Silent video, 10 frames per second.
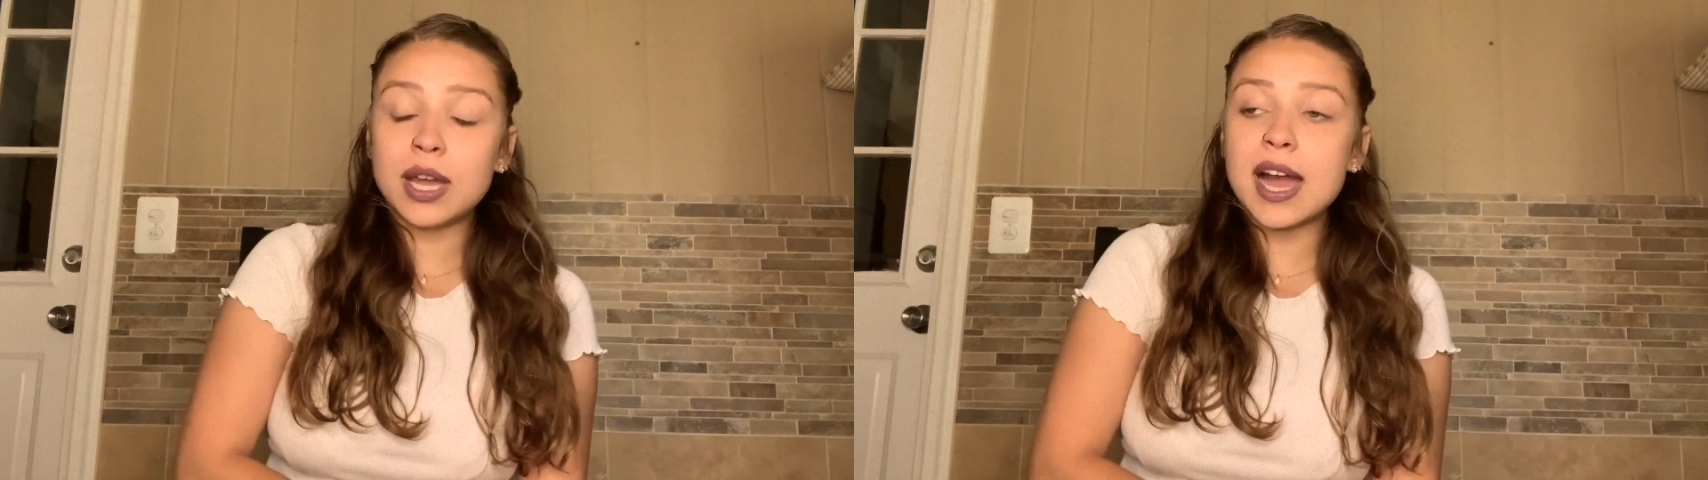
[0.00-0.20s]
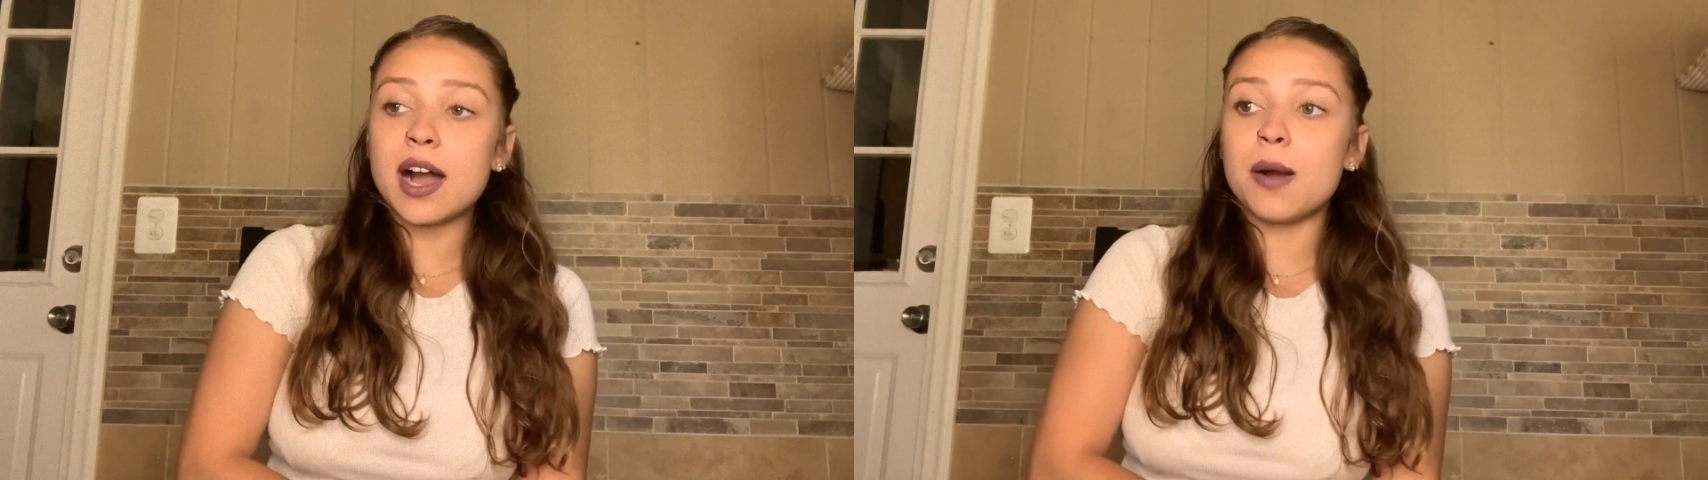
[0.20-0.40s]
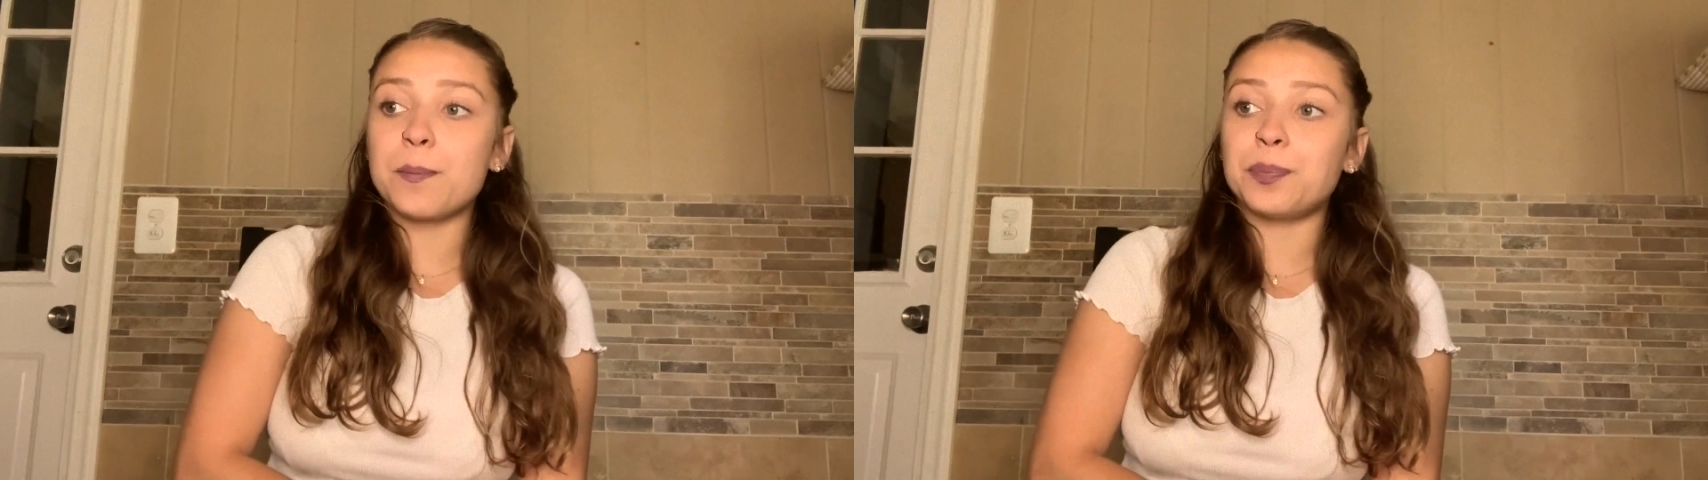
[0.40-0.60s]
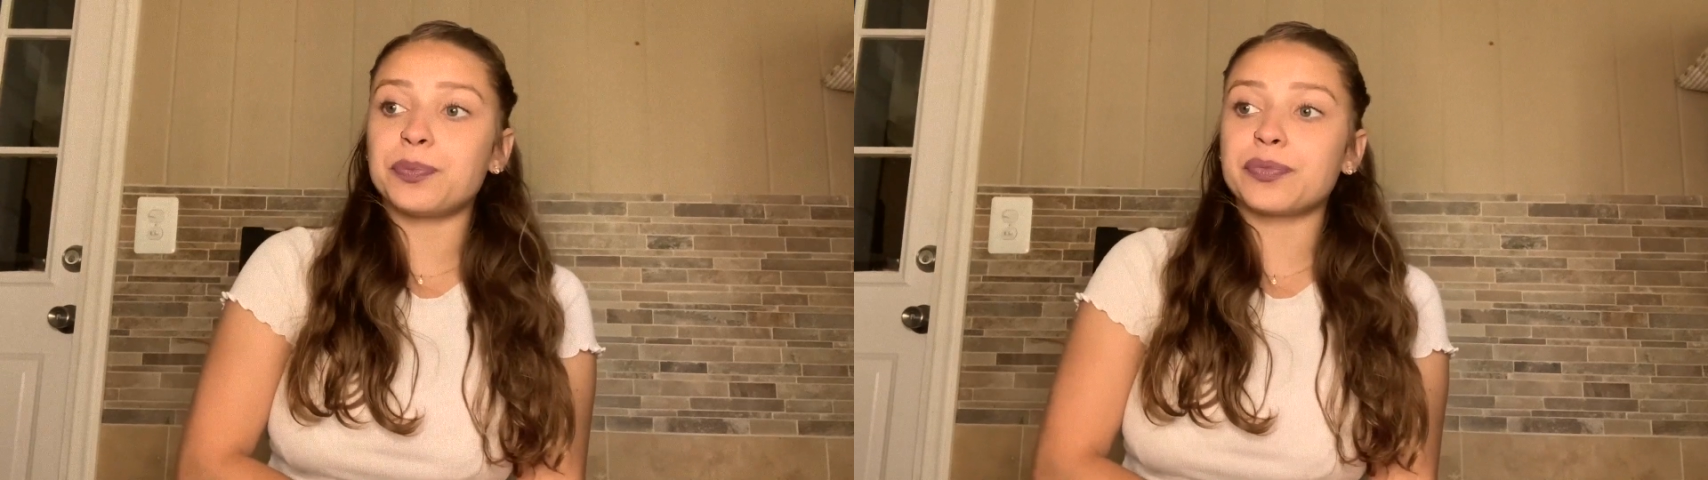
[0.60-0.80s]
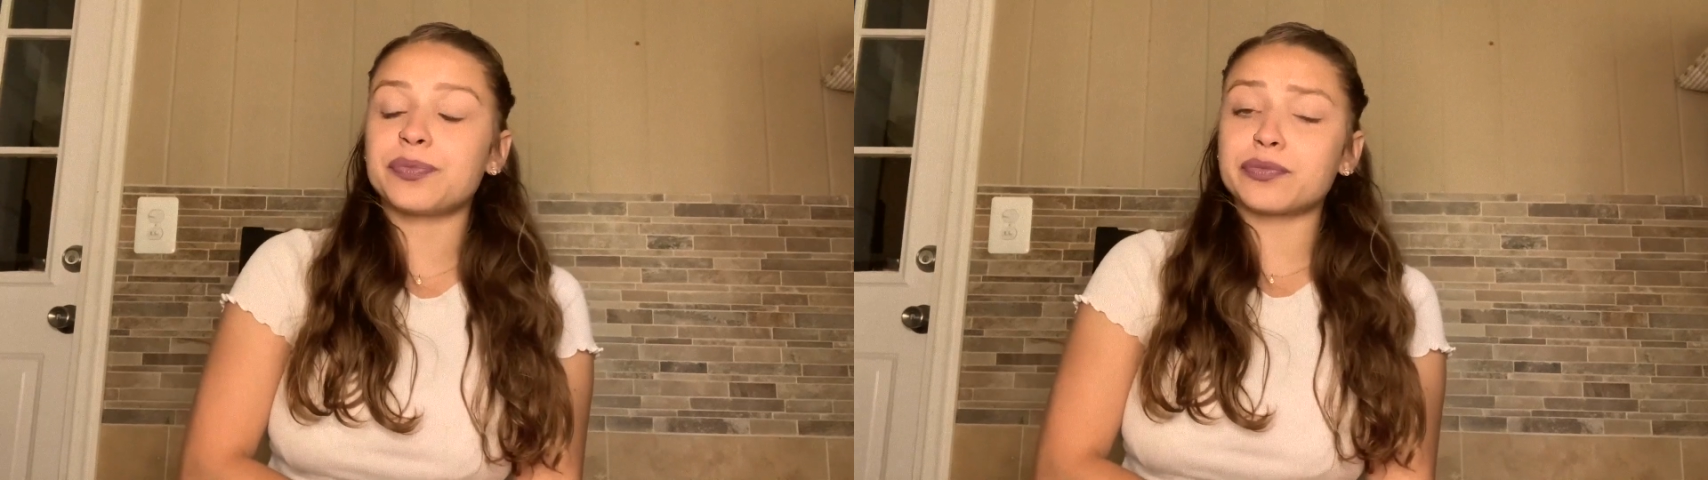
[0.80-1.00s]

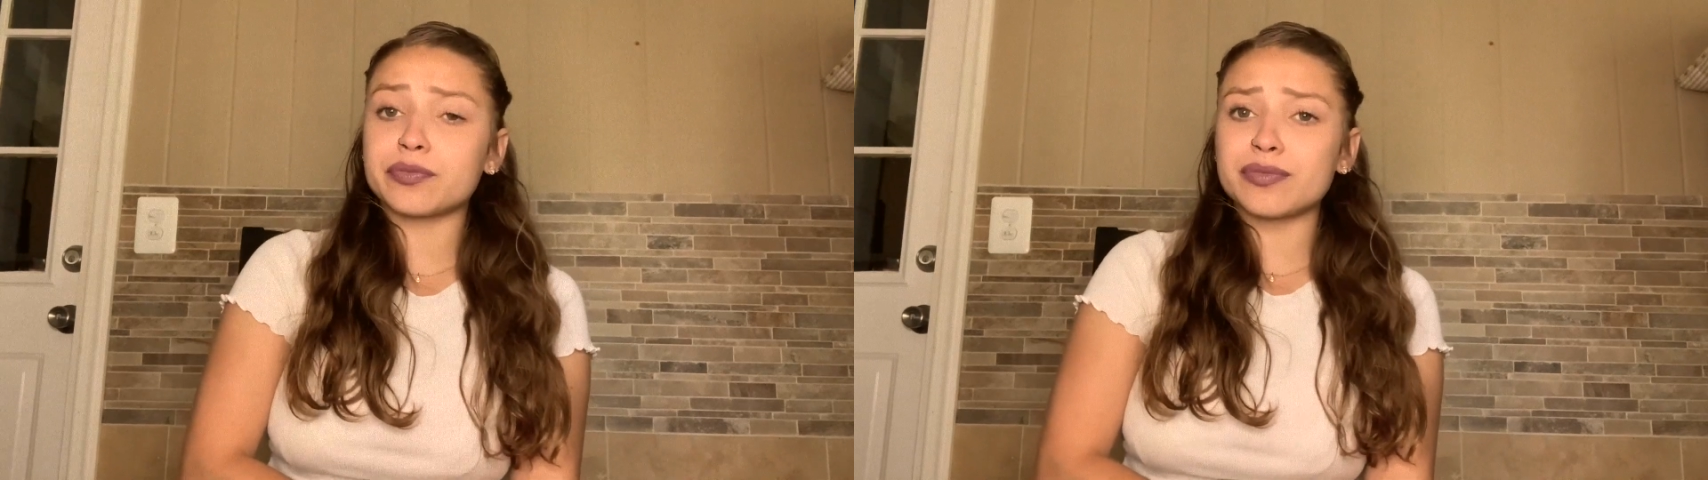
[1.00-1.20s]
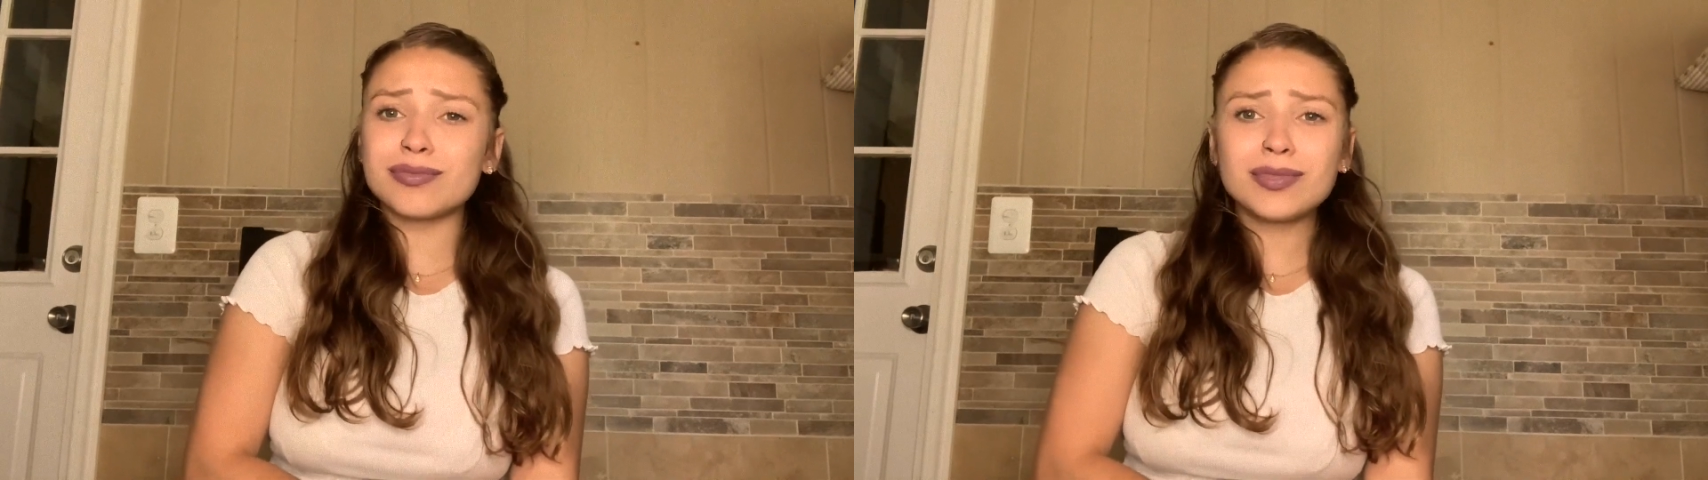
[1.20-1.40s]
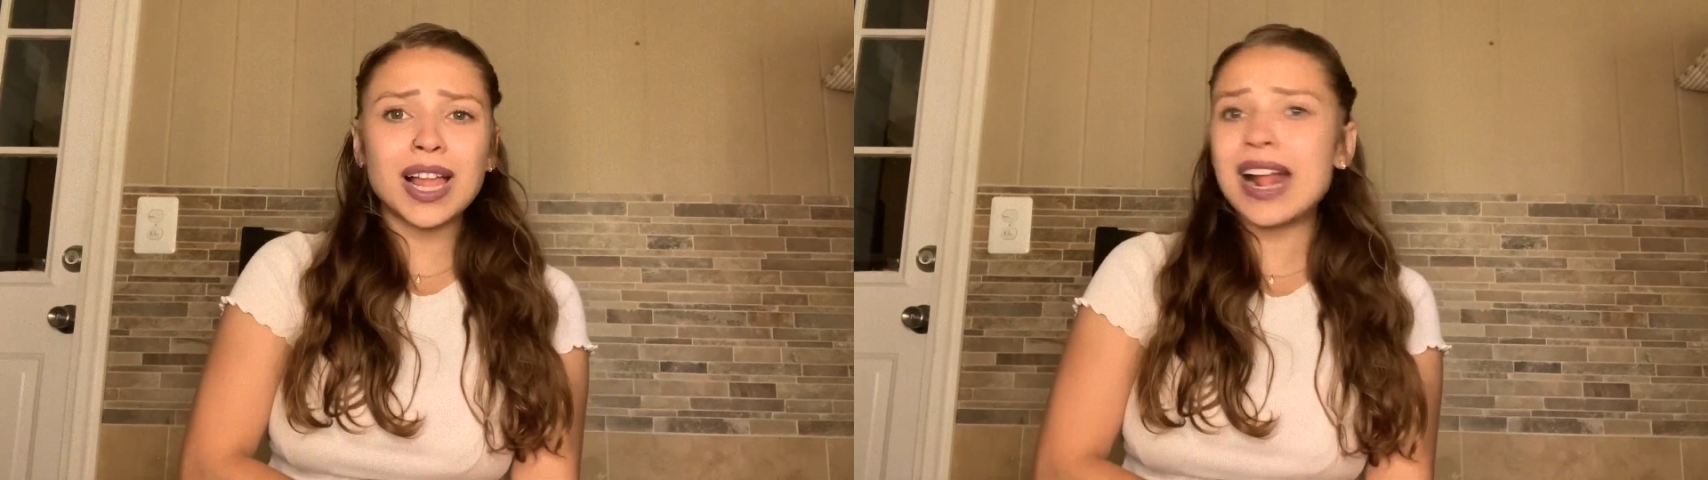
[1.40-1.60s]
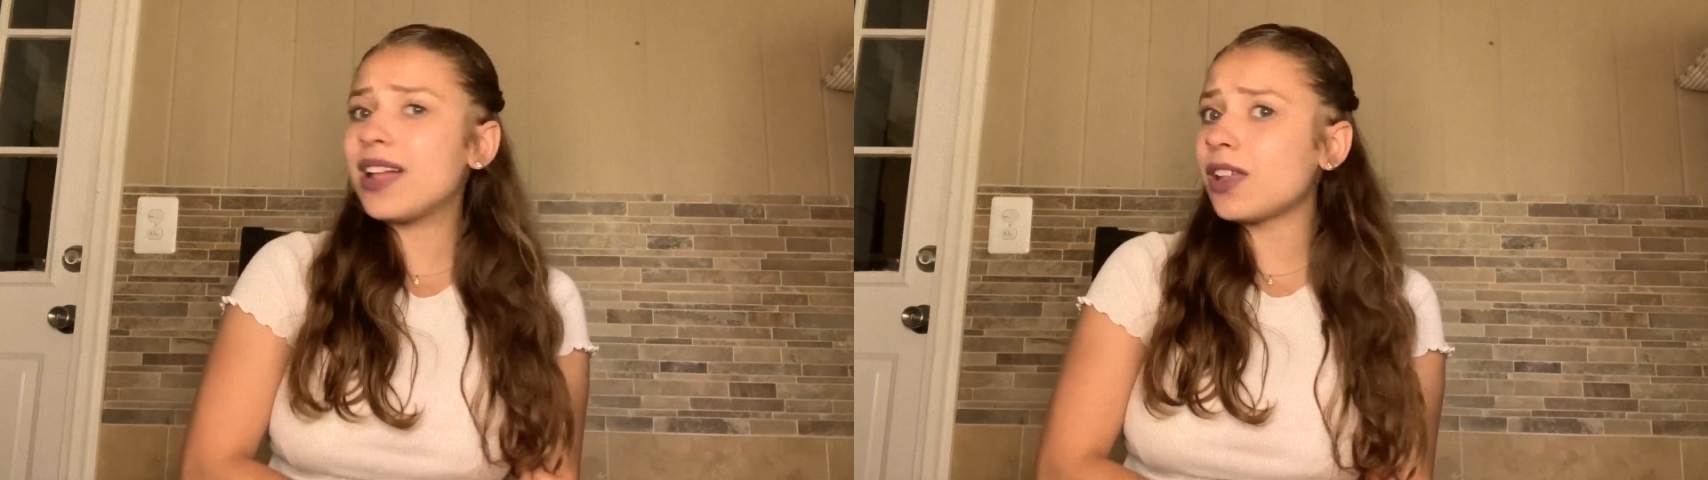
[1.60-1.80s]
I